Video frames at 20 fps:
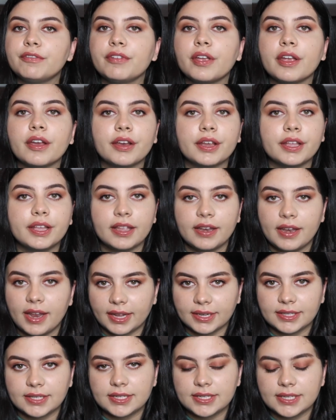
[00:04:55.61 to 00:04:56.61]
very
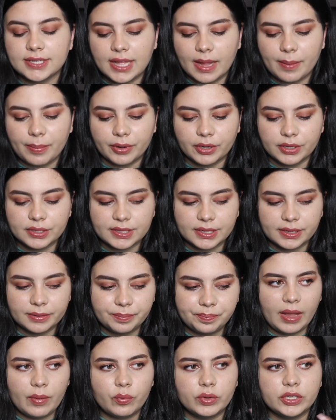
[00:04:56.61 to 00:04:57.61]
connected to that
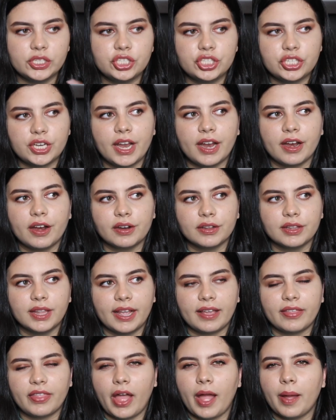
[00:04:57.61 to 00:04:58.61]
person and we share
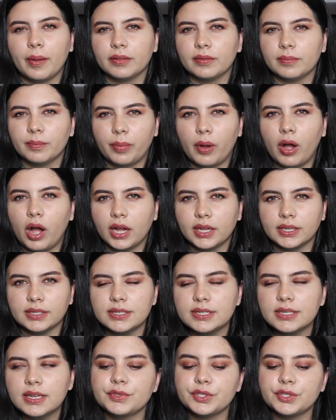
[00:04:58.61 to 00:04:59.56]
like that bond.